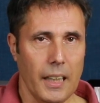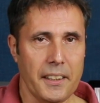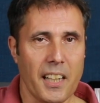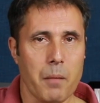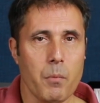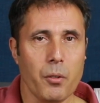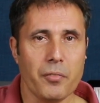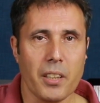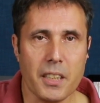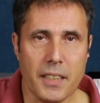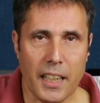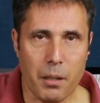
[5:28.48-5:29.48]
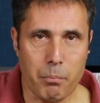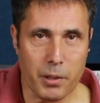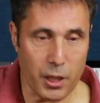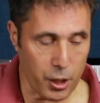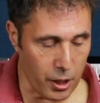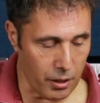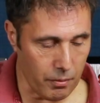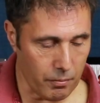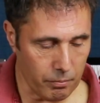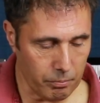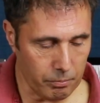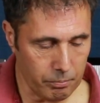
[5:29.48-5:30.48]
And then I moved to the second
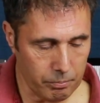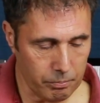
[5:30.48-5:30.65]
position.